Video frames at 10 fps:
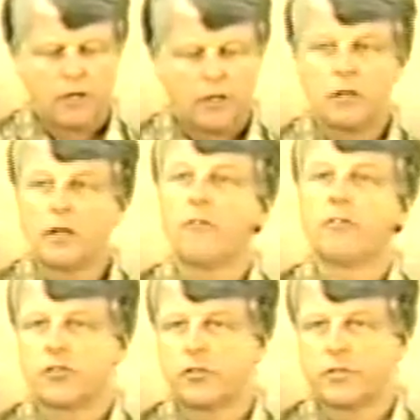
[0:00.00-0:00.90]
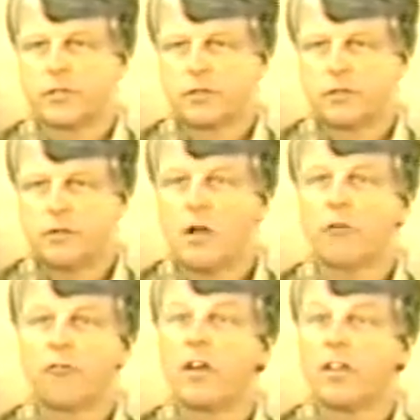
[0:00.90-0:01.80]
love issues, not
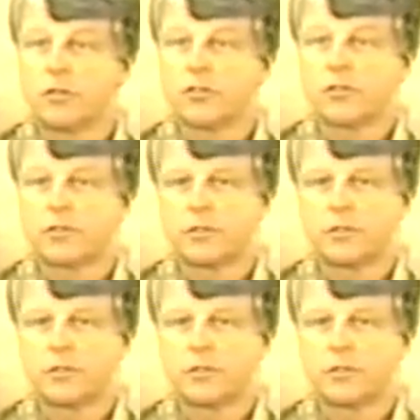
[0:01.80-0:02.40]
faith issues.